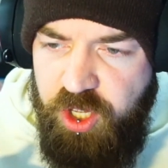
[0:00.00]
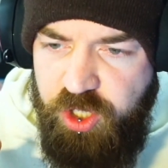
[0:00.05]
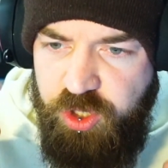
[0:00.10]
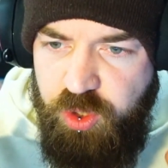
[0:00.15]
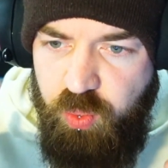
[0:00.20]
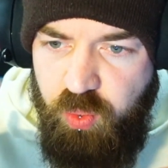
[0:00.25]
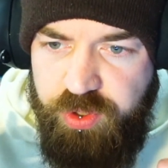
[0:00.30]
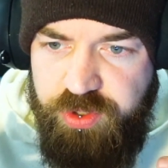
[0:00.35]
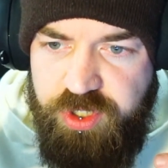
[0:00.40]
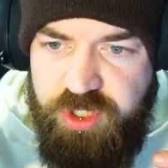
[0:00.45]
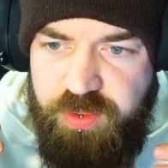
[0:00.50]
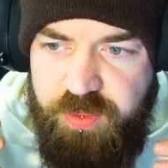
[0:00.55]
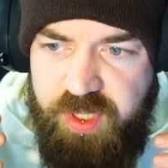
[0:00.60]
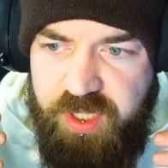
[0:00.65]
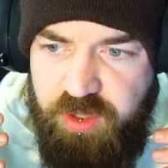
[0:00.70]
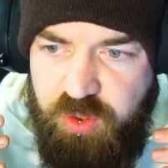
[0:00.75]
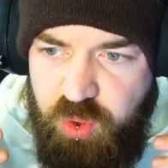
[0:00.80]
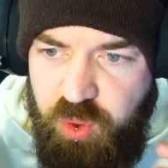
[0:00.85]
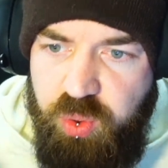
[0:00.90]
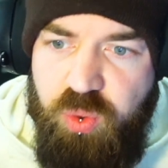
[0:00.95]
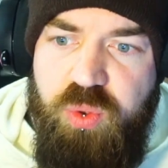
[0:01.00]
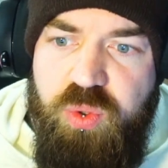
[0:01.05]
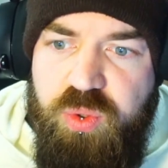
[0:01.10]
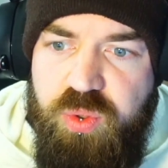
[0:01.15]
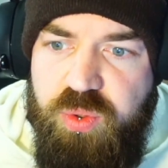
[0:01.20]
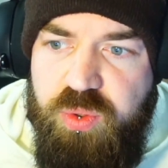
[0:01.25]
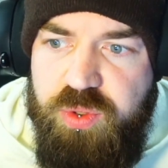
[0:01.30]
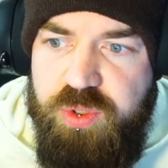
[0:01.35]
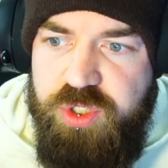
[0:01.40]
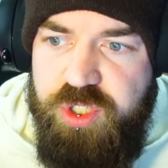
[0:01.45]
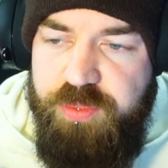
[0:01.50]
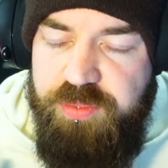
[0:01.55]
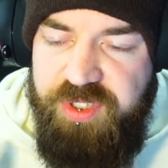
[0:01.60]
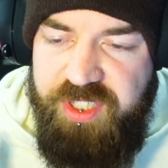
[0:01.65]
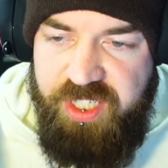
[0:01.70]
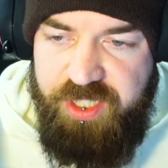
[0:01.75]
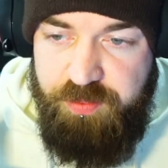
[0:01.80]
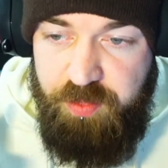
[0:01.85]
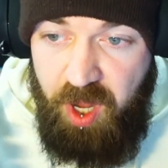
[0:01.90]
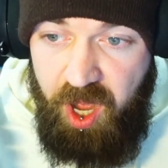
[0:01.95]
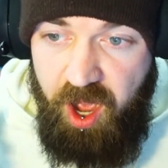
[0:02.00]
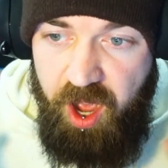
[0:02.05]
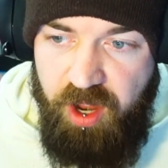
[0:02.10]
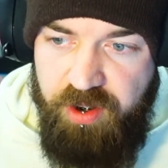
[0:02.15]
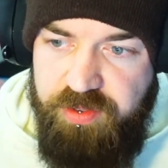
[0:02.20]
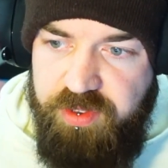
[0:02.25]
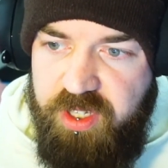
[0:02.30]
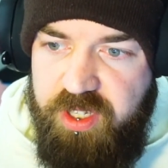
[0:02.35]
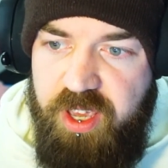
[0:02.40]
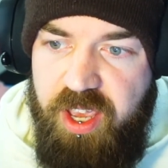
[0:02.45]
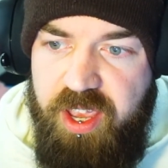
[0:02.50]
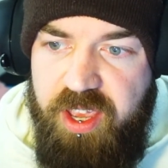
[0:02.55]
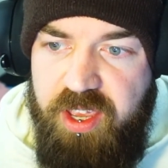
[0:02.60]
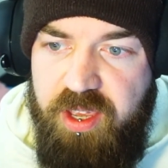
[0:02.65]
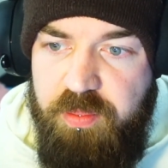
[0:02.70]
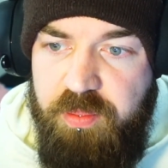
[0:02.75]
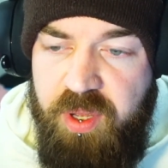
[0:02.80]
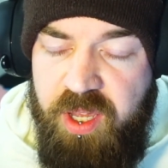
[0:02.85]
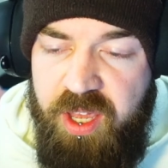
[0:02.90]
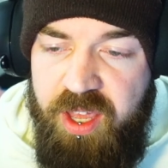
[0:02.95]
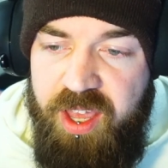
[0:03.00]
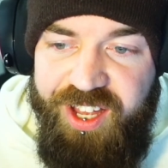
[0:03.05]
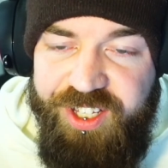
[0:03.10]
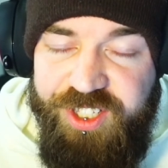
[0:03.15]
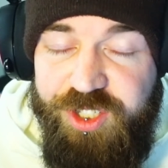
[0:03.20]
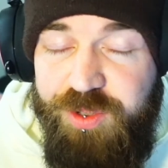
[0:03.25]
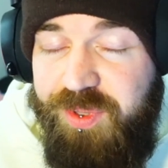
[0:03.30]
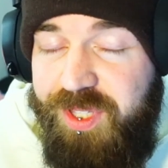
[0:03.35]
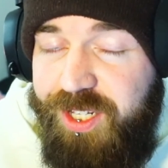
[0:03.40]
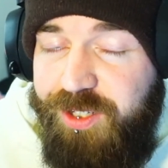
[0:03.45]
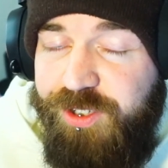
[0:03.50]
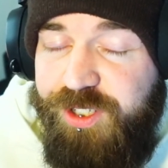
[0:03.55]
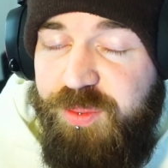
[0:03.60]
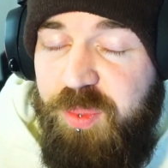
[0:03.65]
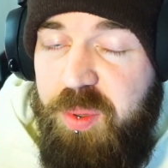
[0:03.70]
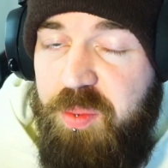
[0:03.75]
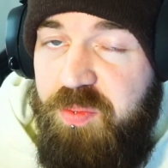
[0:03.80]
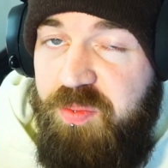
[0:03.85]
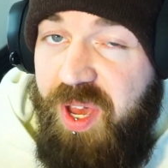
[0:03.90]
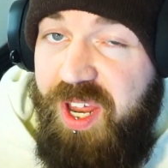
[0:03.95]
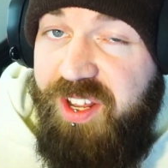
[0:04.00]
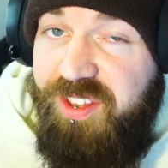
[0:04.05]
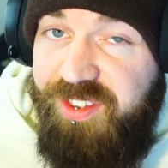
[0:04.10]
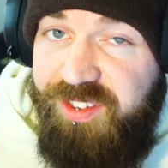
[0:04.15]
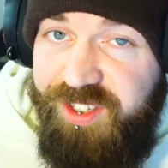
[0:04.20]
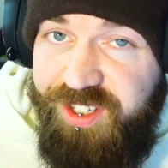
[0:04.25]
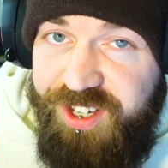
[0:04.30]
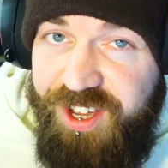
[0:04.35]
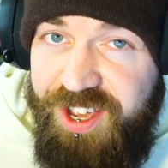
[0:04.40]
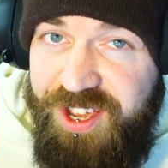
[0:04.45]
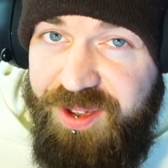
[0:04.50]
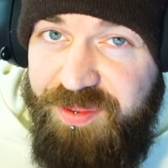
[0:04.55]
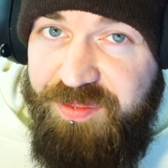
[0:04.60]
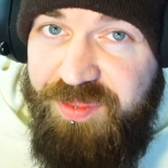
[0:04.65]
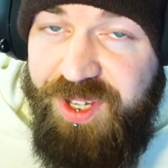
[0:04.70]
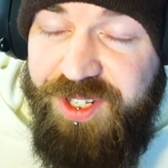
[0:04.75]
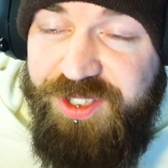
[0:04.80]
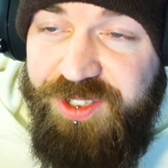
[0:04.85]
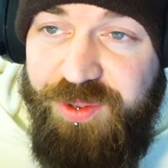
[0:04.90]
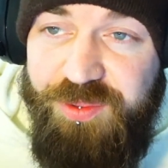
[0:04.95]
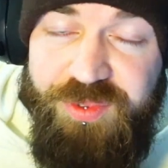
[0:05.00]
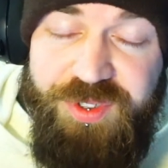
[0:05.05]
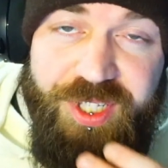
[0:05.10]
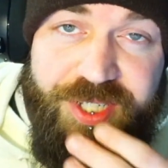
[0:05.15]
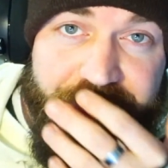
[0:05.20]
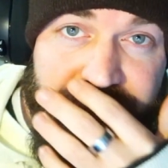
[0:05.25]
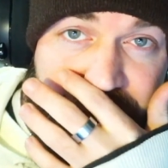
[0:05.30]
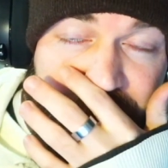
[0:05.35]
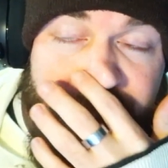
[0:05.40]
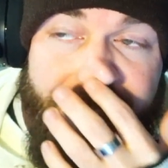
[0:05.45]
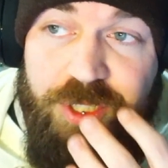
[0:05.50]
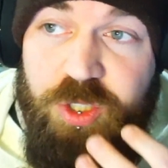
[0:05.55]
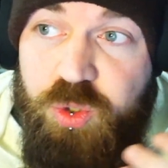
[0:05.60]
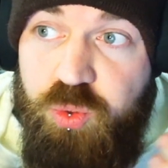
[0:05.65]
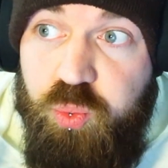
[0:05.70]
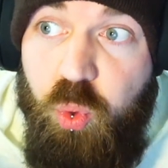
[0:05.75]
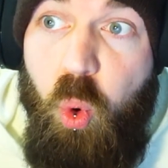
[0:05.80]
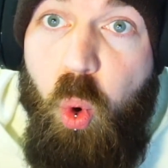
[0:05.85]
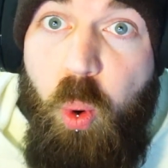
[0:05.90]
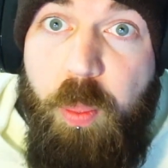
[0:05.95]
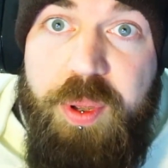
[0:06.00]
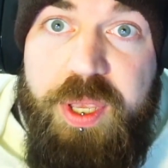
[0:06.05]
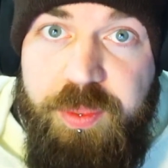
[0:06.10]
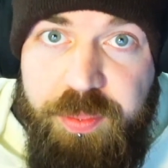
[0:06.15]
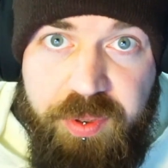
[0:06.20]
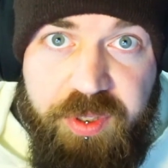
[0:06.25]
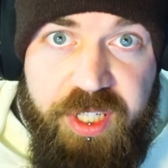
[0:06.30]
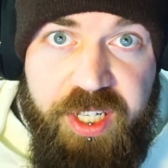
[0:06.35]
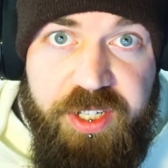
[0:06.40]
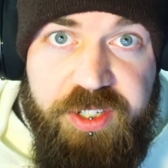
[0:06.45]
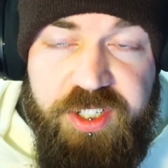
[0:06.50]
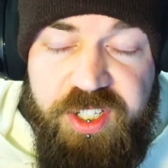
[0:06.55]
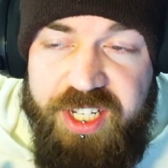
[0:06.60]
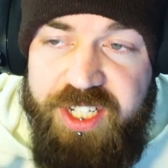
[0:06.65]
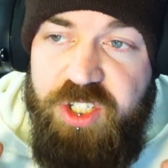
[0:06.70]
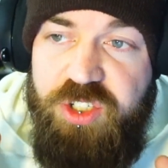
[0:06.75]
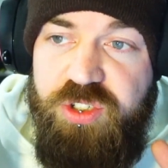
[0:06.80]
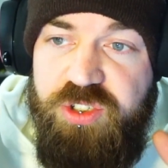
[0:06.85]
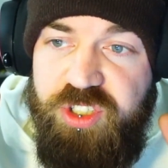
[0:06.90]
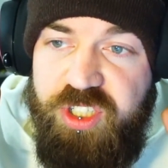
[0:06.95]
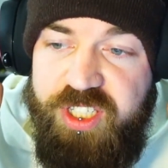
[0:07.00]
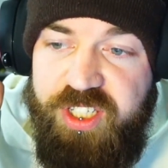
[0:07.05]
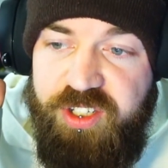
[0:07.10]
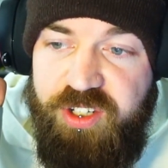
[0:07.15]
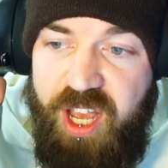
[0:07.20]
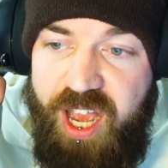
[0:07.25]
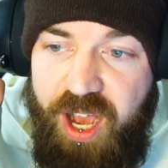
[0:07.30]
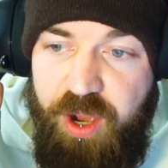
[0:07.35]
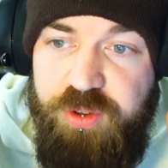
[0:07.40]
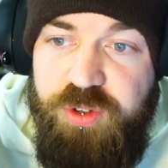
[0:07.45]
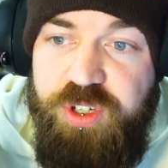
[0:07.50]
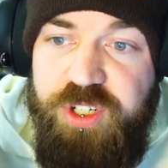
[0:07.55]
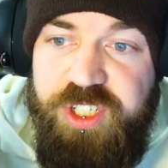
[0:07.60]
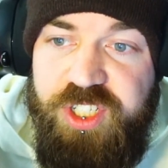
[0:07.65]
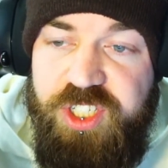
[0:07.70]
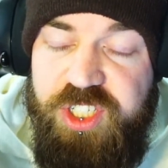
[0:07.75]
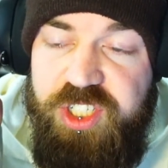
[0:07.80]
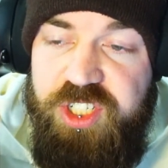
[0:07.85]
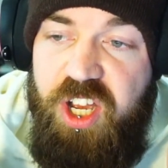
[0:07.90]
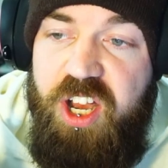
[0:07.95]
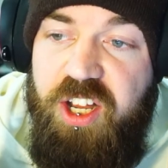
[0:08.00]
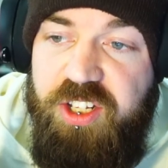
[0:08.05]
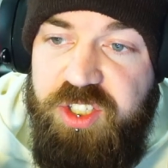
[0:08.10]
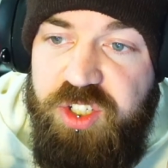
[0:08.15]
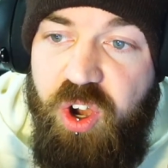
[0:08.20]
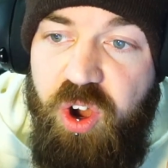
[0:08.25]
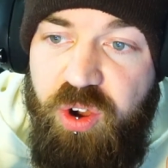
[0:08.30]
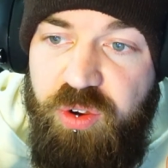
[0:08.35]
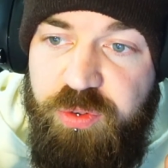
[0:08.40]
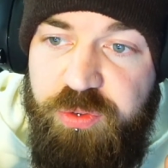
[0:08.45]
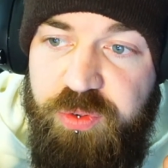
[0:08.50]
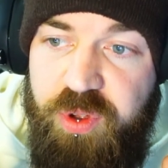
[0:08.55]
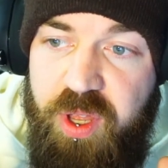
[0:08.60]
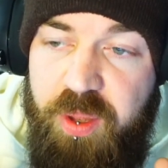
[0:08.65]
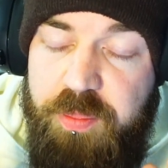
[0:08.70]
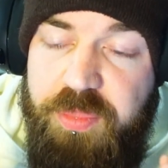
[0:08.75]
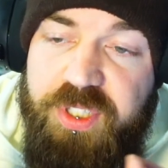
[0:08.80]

You want something cool, something that's part of the game, something that looks a bit better than the game, and something that's going to like draw people in. So that's usually how you're going to start off.